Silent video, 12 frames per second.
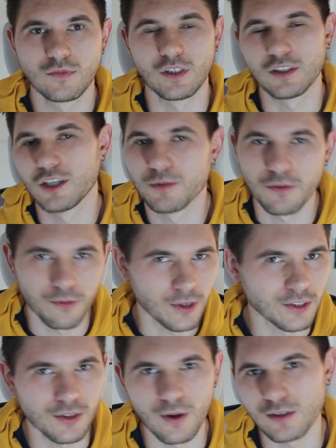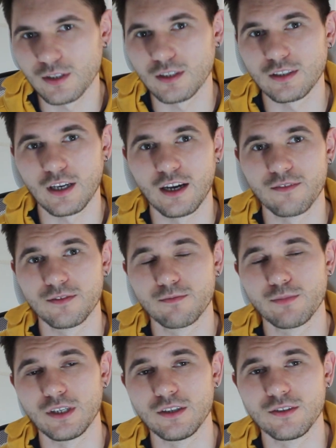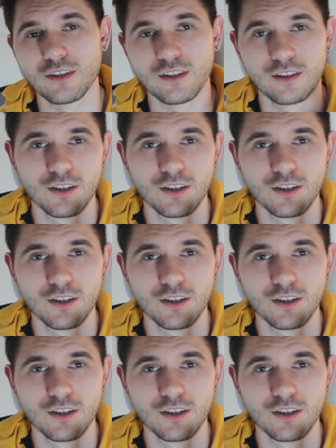In terms of resources, I've been using